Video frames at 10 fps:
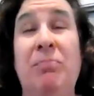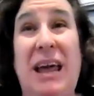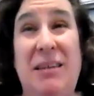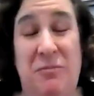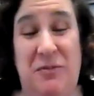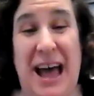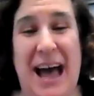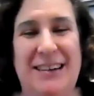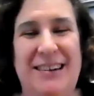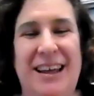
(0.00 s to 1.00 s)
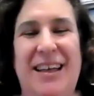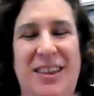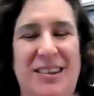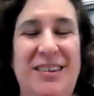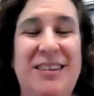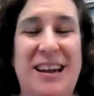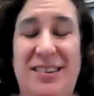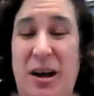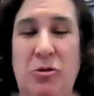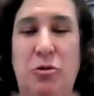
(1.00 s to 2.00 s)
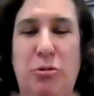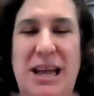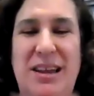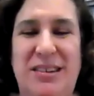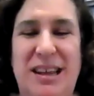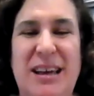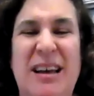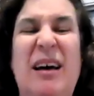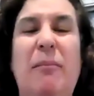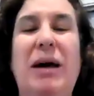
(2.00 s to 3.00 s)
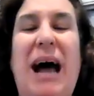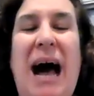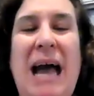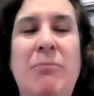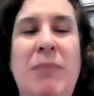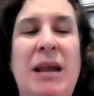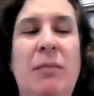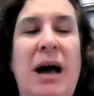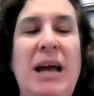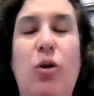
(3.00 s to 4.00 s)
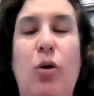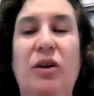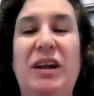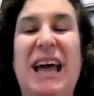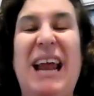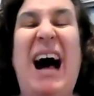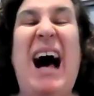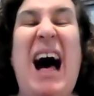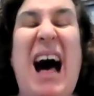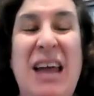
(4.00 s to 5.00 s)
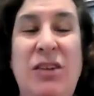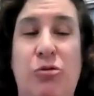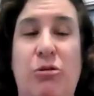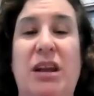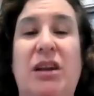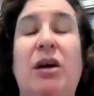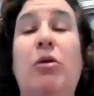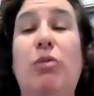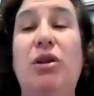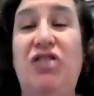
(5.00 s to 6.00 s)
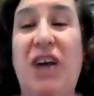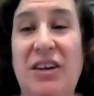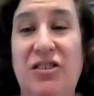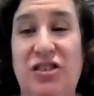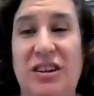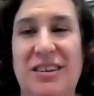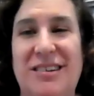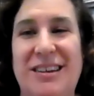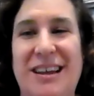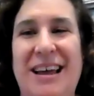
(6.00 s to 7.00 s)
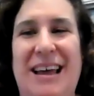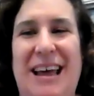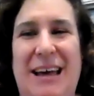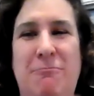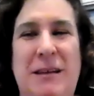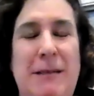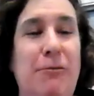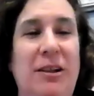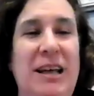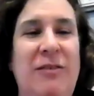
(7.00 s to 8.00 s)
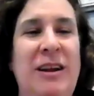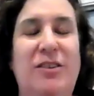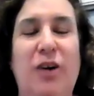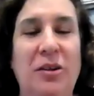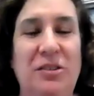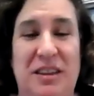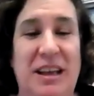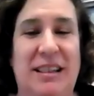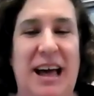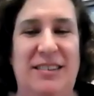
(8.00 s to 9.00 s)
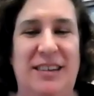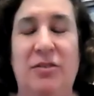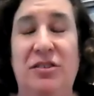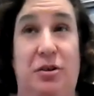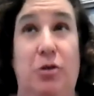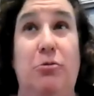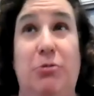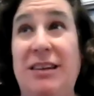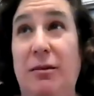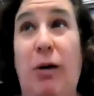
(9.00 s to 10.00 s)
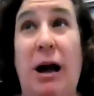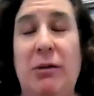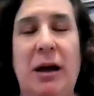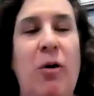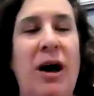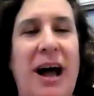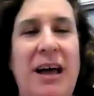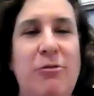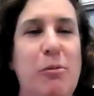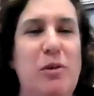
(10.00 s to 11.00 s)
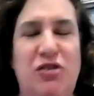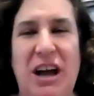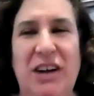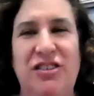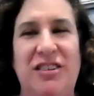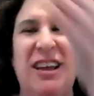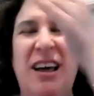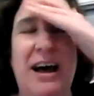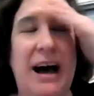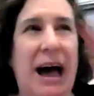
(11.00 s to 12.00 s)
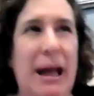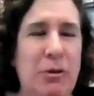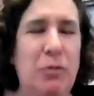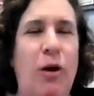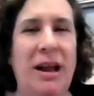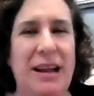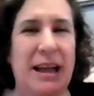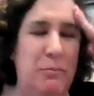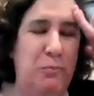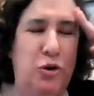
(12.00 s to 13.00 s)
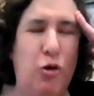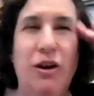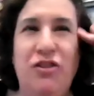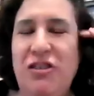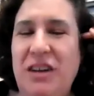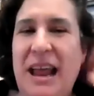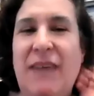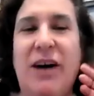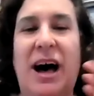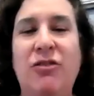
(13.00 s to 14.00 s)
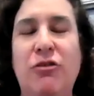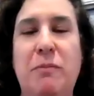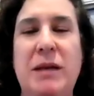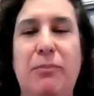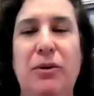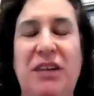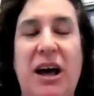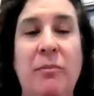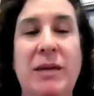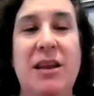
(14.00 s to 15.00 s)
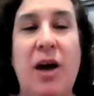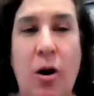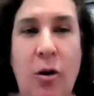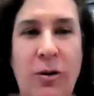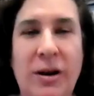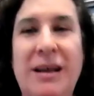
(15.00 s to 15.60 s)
And in fact, this is going to sound crazy, but I made it my goal to get a 100 rejections. And people, even adults, think that sounds so crazy. Why would I want 100 rejections? I would want to get tortured and have 100 people tell me no.